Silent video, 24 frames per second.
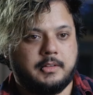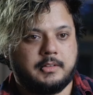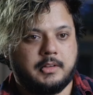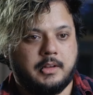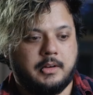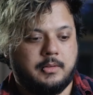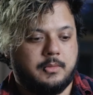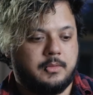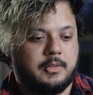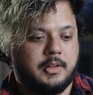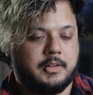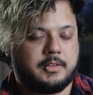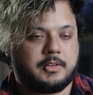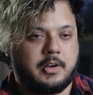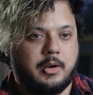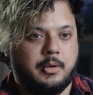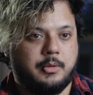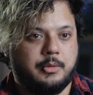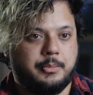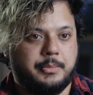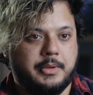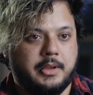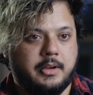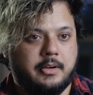said, let's grab
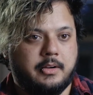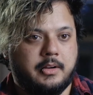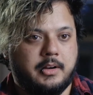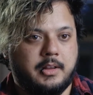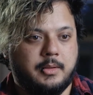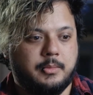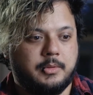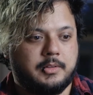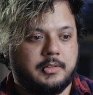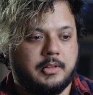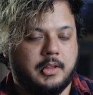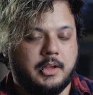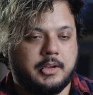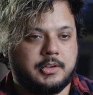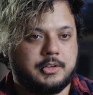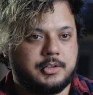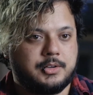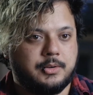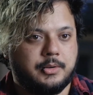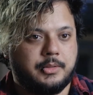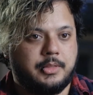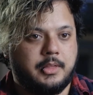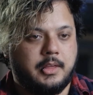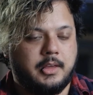a beer. And he was like,
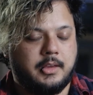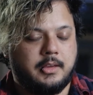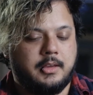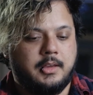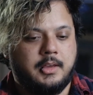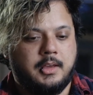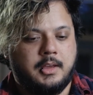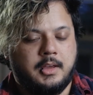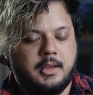sure thing.